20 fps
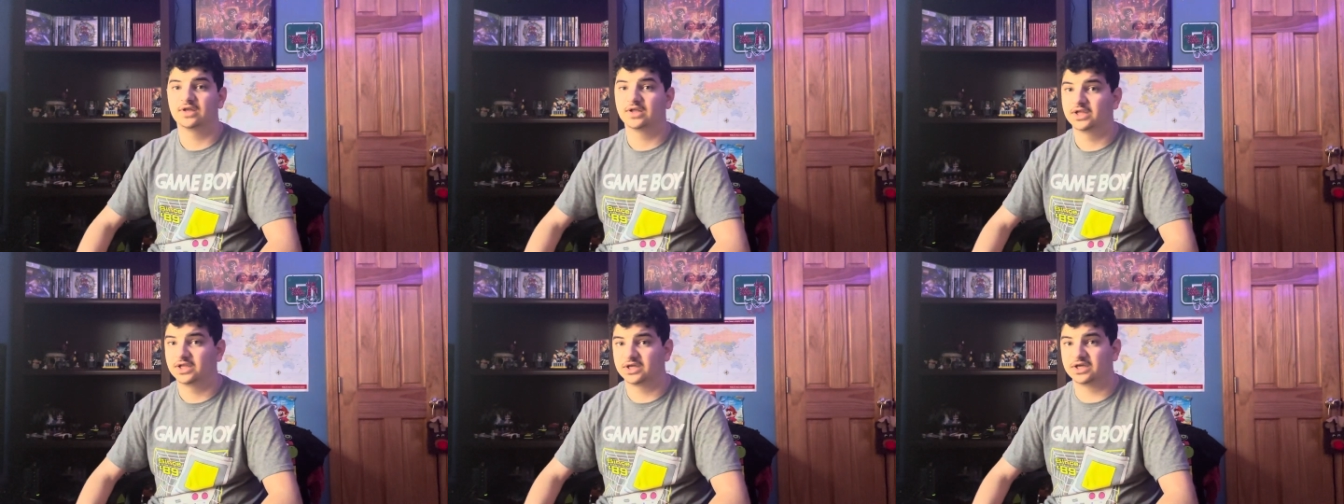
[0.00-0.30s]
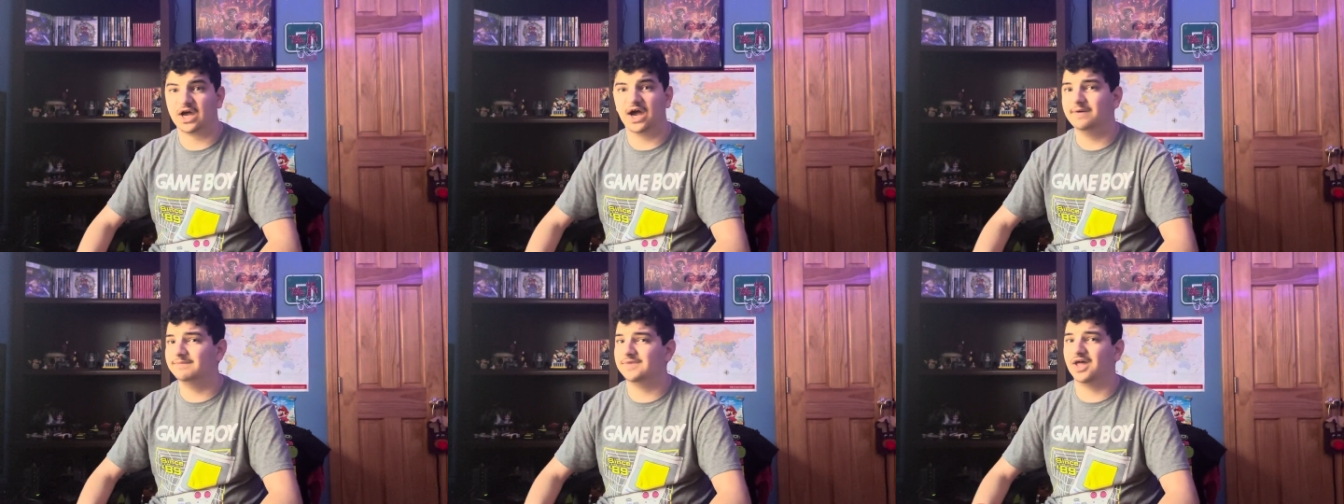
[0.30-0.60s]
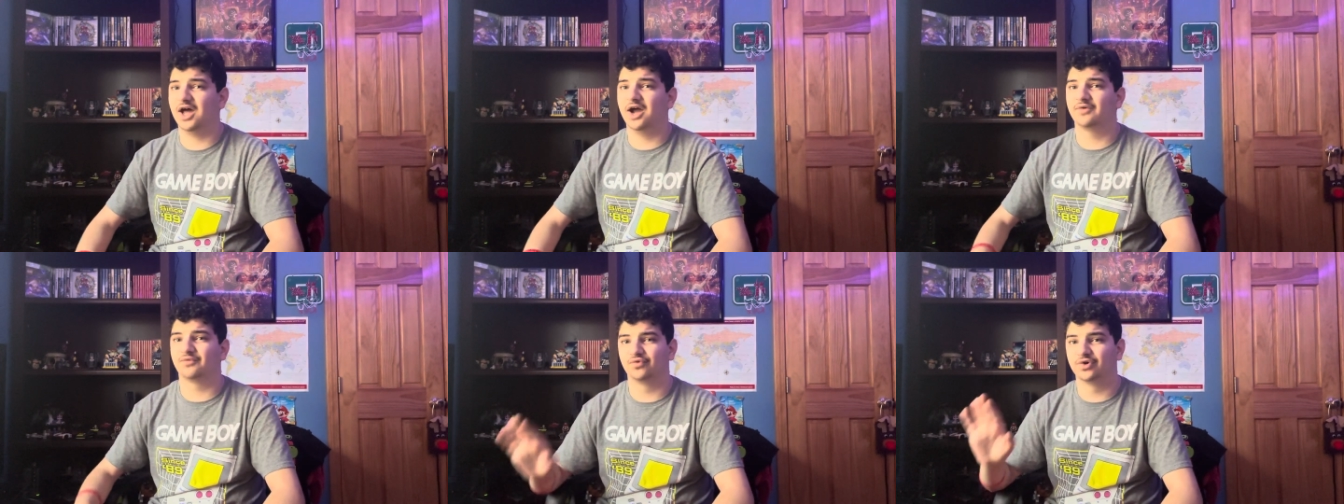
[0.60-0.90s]
Like, I'm
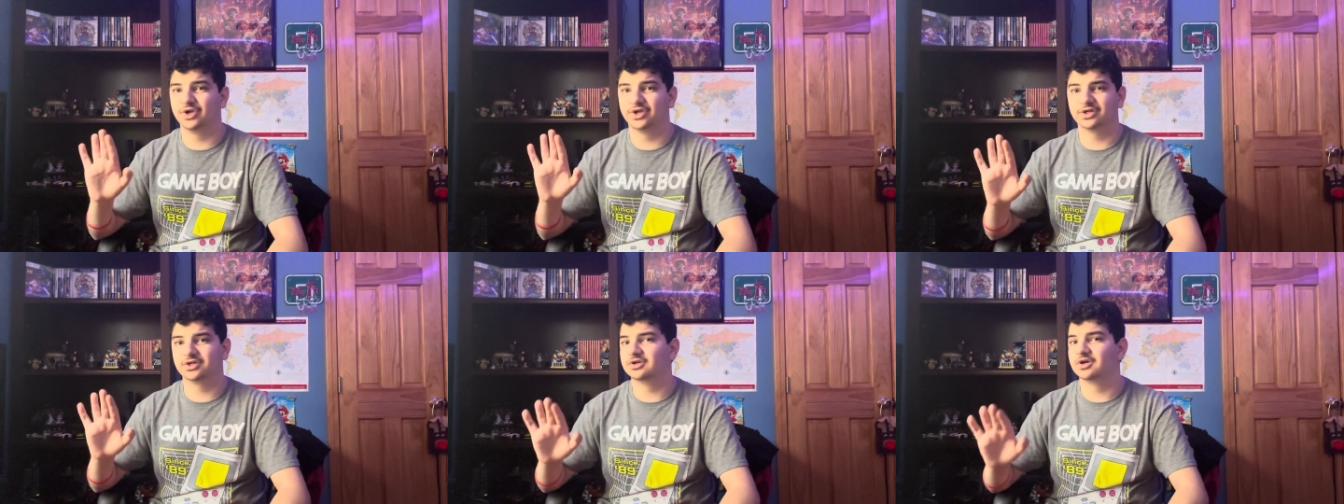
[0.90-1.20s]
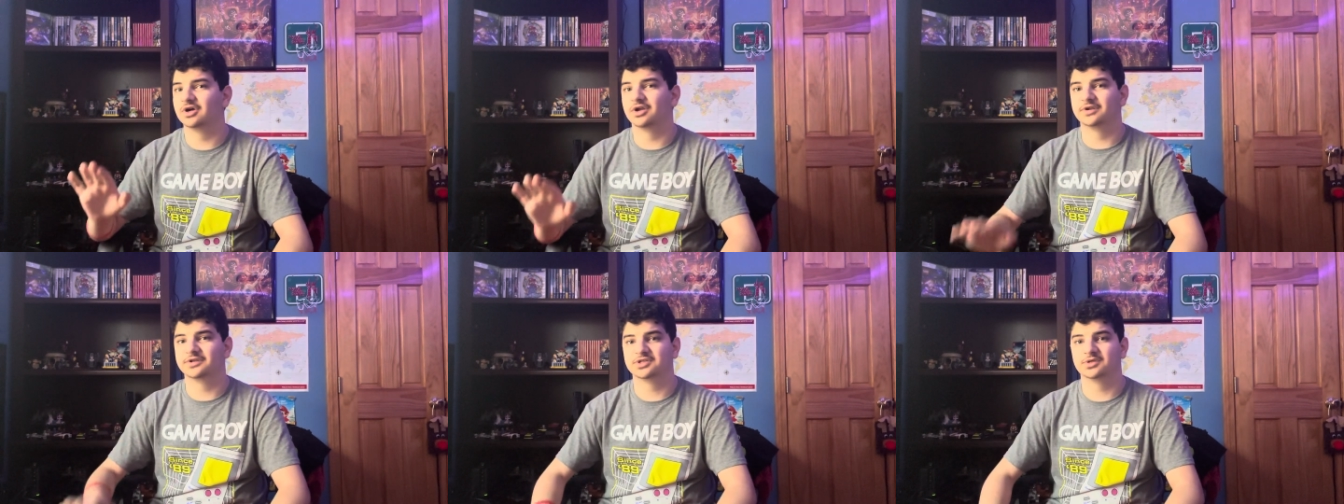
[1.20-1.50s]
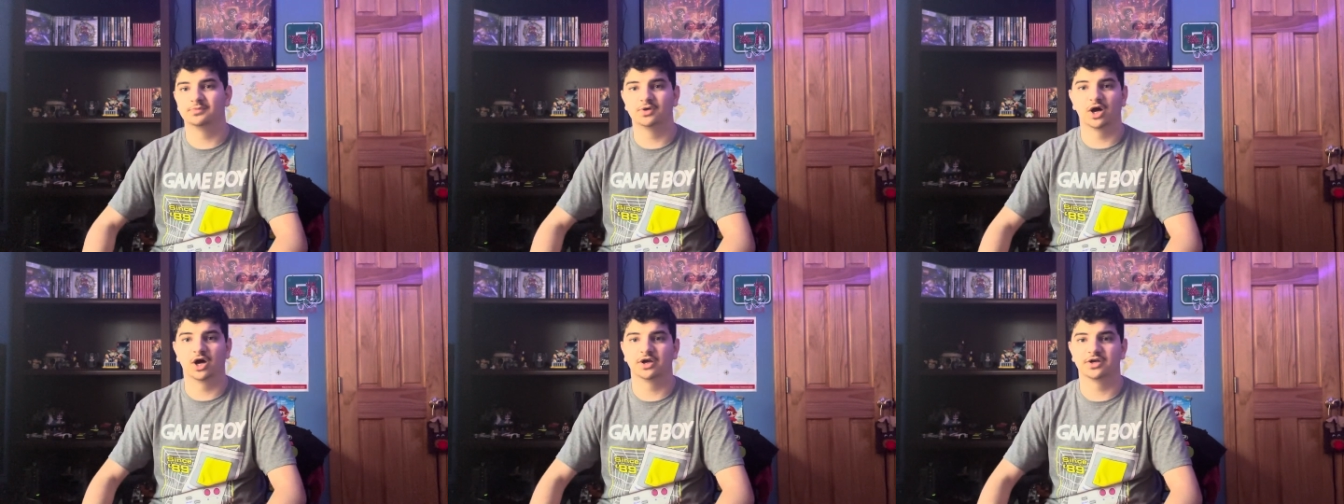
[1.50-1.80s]
not really good,
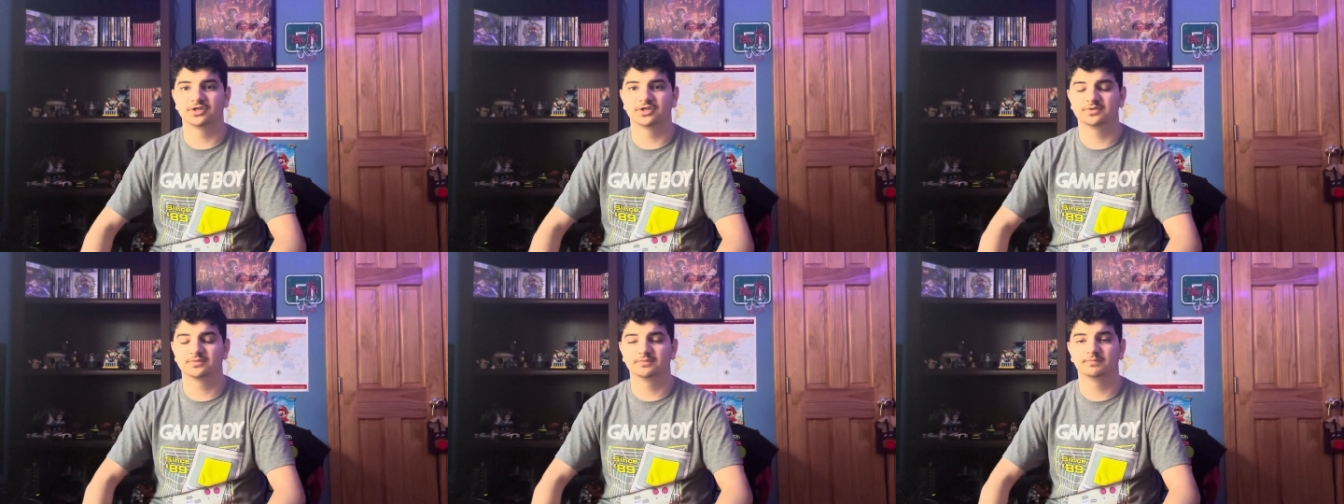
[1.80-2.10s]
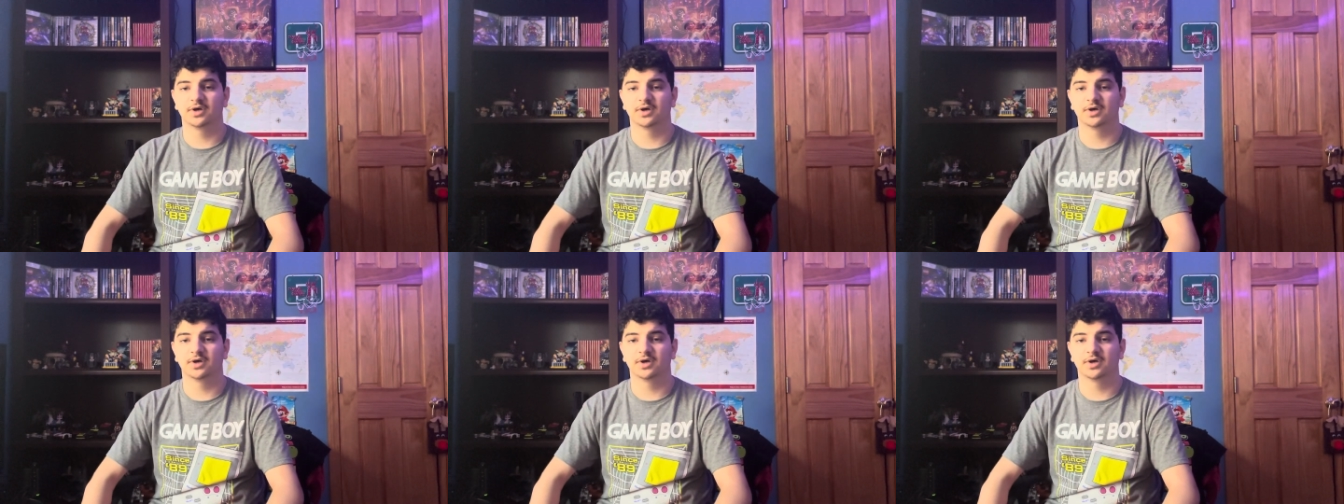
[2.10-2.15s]
to be honest,